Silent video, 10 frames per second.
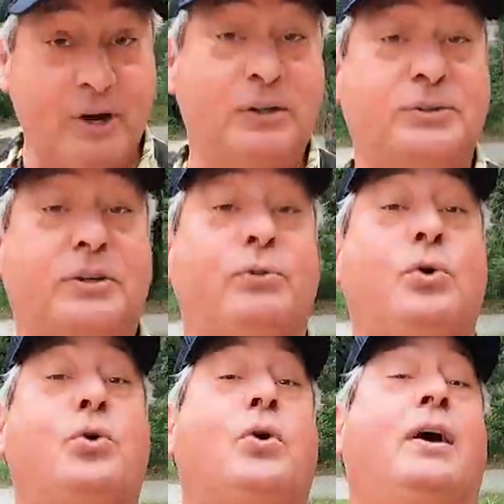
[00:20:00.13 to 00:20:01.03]
for those of
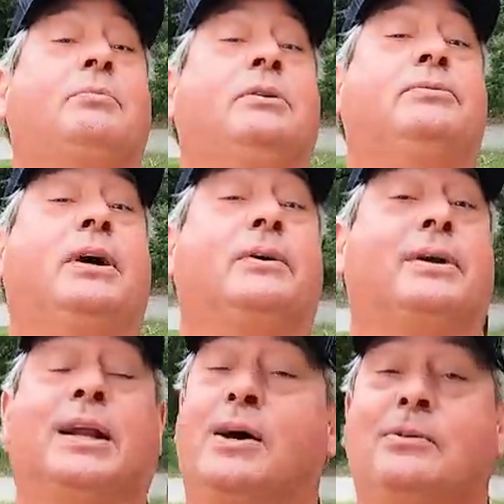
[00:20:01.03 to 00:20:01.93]
you who have been
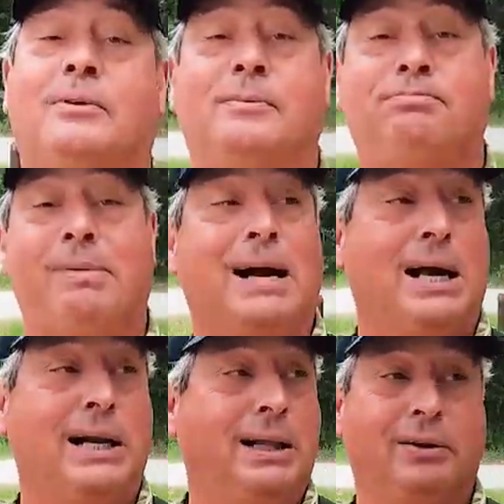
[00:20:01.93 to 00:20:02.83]
following along, well, by
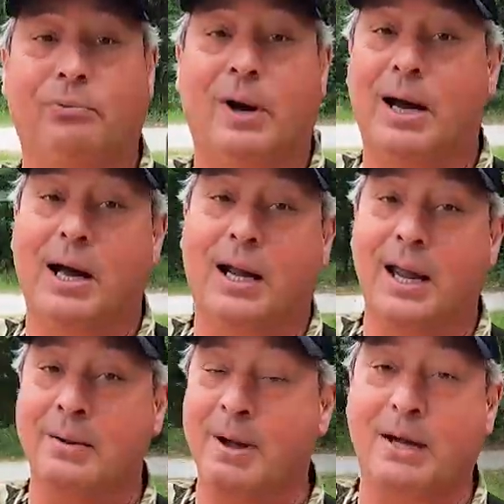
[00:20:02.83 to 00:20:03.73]
golly, that's why I
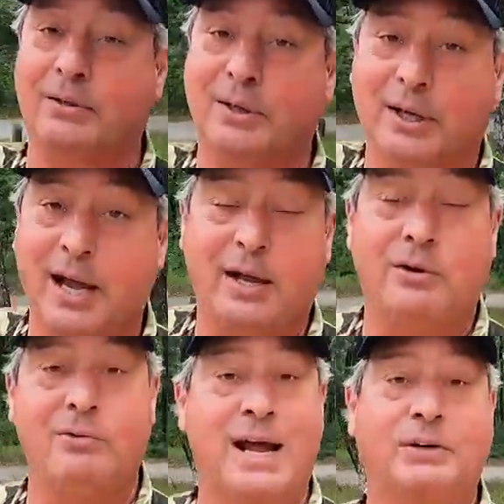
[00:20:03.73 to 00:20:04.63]
came out to the
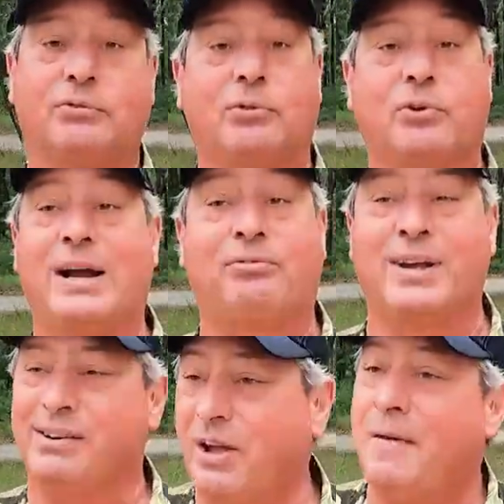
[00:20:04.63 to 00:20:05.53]
Caddo National
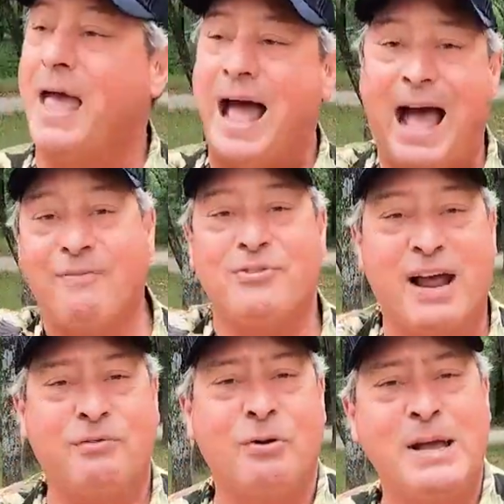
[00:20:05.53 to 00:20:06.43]
Grasslands. I've
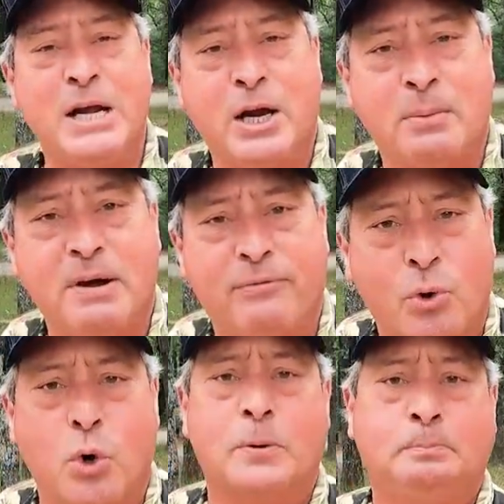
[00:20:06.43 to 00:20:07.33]
never been here
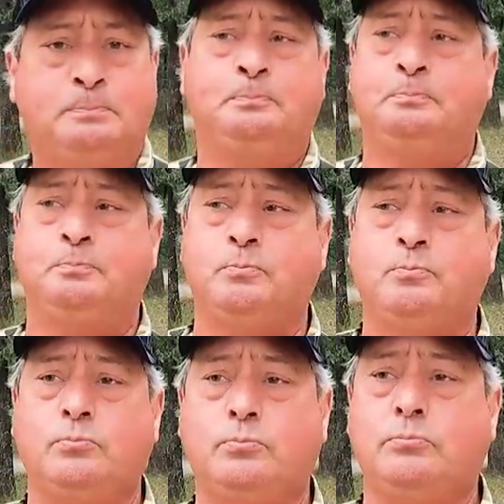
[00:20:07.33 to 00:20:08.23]
before.
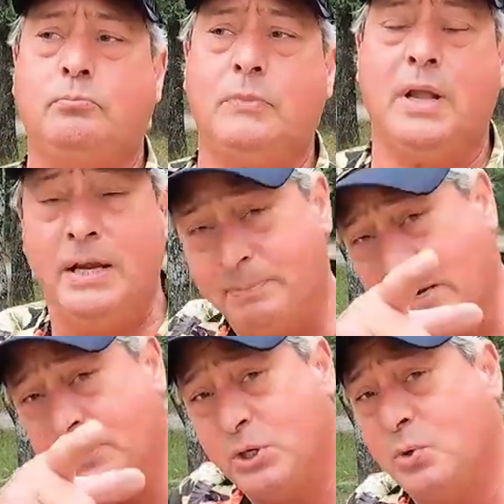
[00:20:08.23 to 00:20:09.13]
And
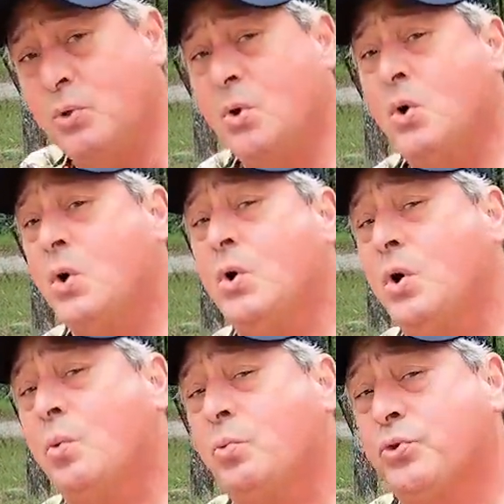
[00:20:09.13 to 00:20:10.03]
maybe you
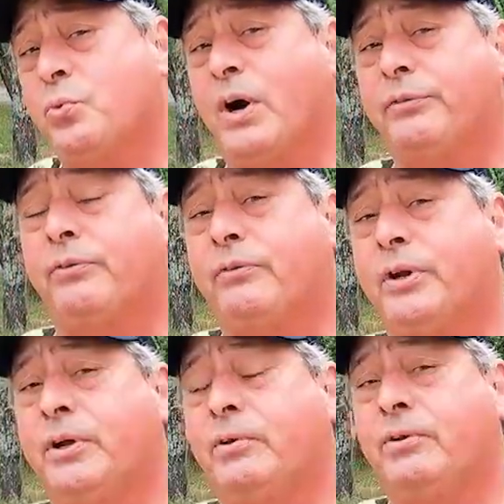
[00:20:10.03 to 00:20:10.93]
should watch the
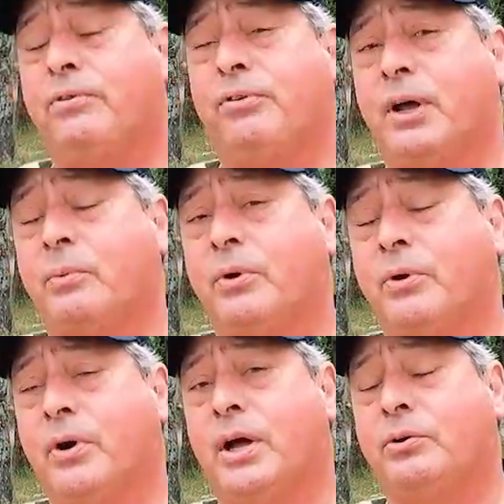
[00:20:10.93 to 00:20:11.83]
video to decide
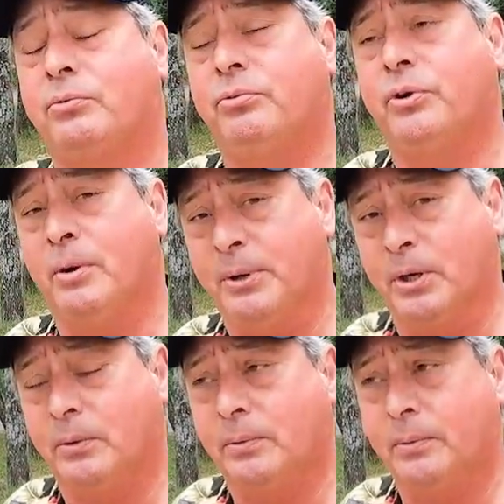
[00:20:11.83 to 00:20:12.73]
whether or not you should come
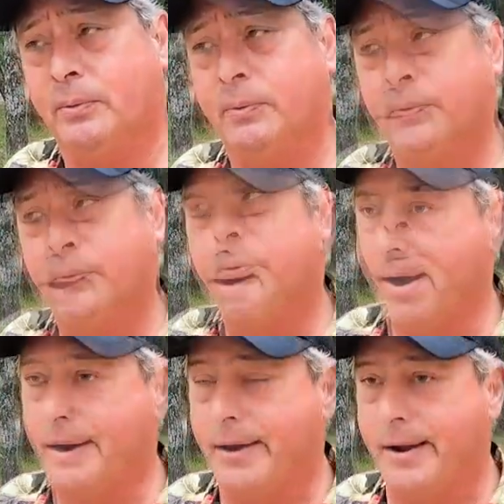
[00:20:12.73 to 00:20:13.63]
here. All
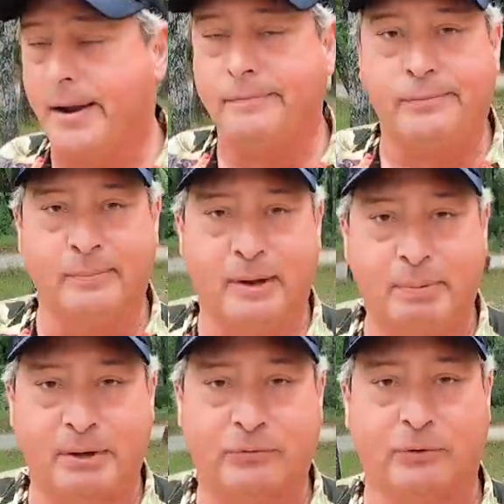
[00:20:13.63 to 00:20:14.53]
right, and for my
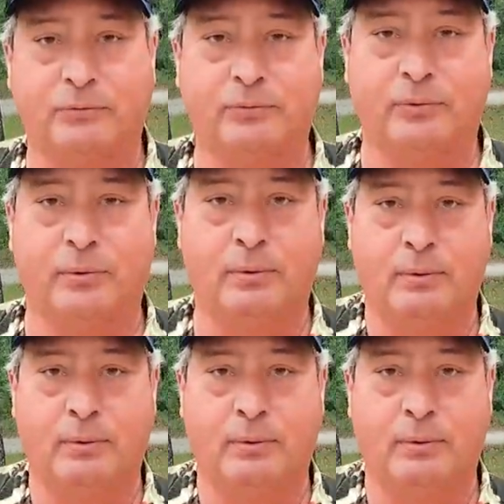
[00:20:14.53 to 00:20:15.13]
patrons,